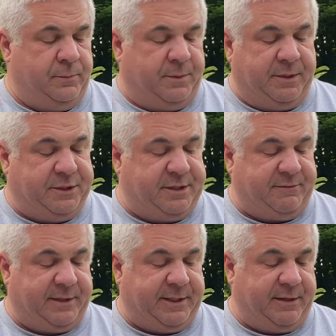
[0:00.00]
some other stuff
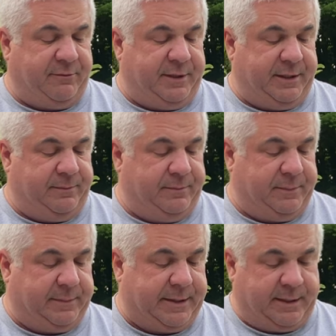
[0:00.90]
that I can't read,
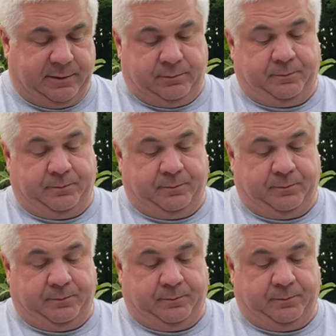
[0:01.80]
like